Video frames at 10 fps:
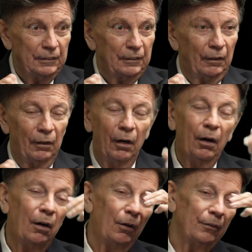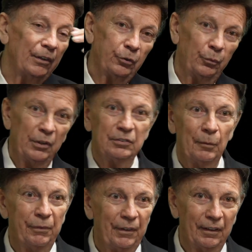Oh, this wisdom
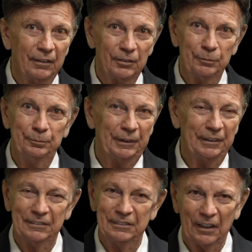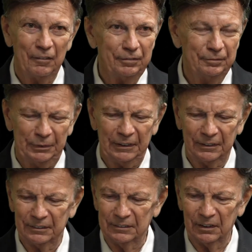thing is big stuff, big
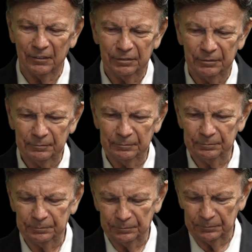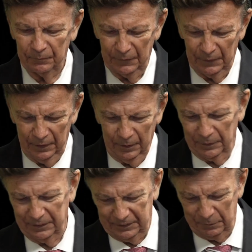stuff. Well,
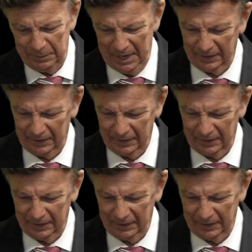let's get back